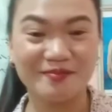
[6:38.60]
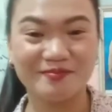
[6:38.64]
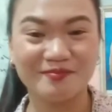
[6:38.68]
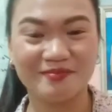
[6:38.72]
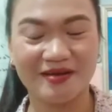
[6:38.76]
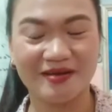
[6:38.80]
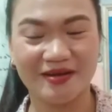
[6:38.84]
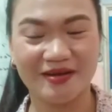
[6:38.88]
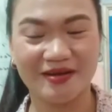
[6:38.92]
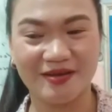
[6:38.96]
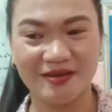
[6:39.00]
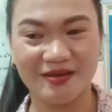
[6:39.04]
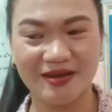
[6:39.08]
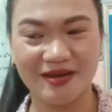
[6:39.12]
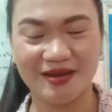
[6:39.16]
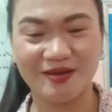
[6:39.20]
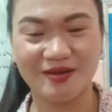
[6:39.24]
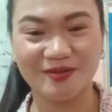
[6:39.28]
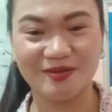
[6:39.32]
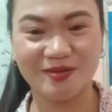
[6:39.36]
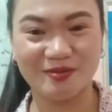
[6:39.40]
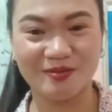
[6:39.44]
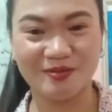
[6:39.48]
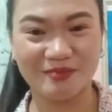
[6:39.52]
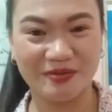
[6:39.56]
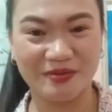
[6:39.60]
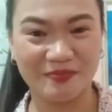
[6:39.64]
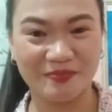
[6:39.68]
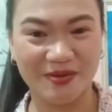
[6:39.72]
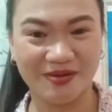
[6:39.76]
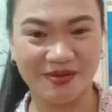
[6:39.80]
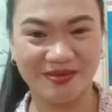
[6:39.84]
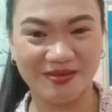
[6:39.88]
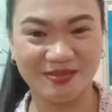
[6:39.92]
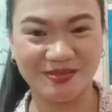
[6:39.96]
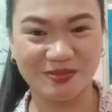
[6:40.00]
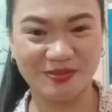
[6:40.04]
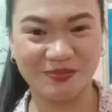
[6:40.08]
I don't know, my
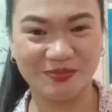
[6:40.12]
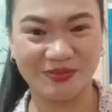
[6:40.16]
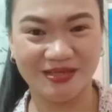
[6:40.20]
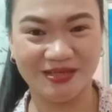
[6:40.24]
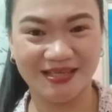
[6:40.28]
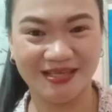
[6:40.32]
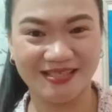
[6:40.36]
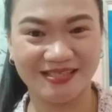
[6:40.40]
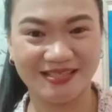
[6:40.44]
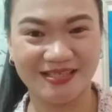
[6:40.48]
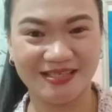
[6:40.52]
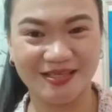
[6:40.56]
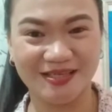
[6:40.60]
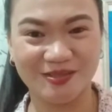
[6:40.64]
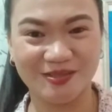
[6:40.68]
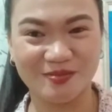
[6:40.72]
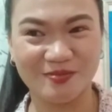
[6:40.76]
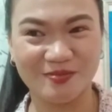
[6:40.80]
parents who are listening